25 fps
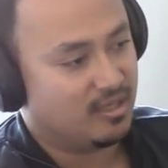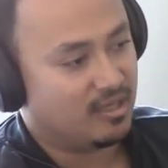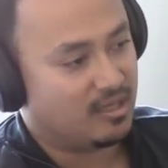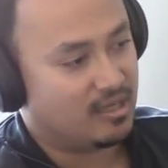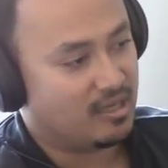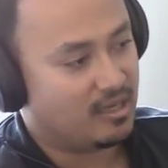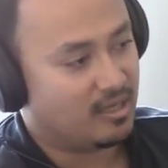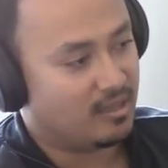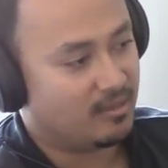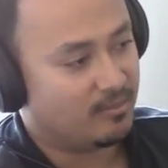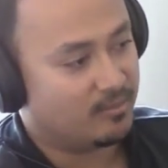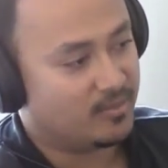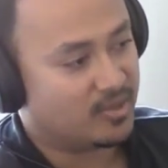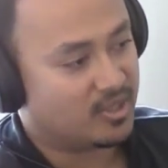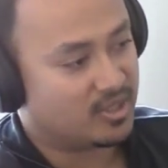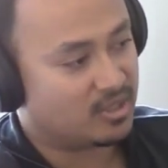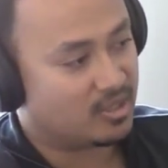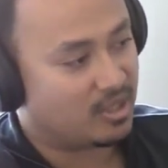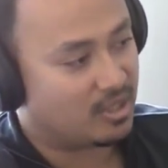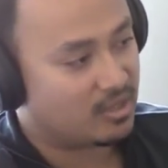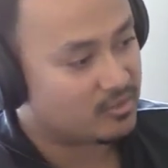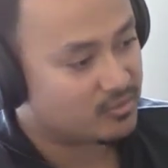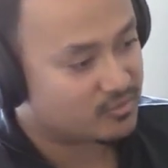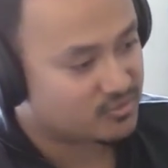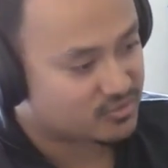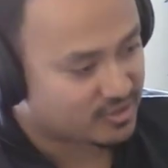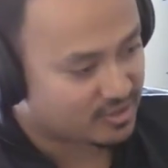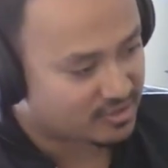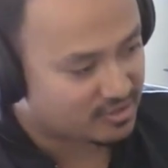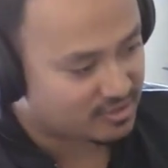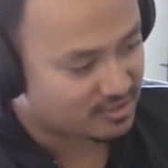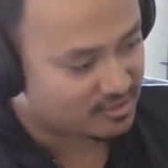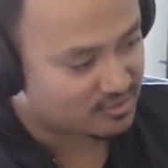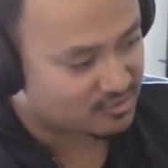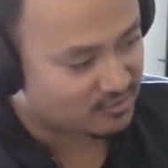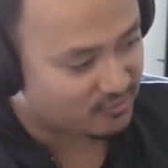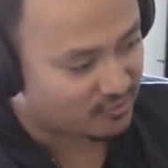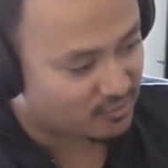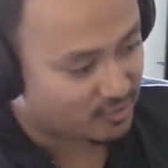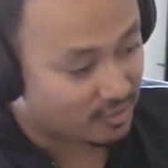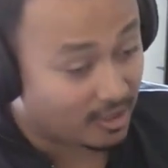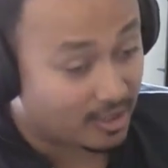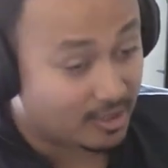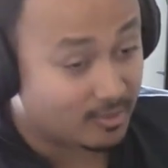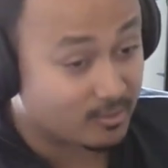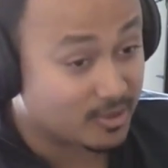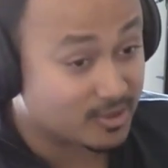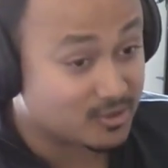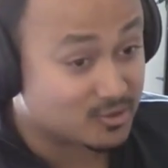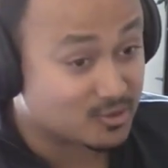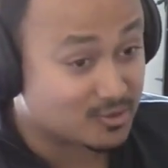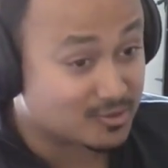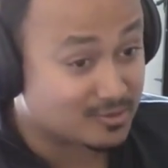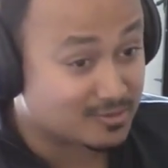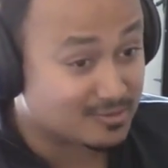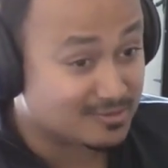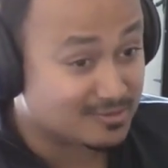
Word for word: Uh, but a lot of those ideas are very high budget.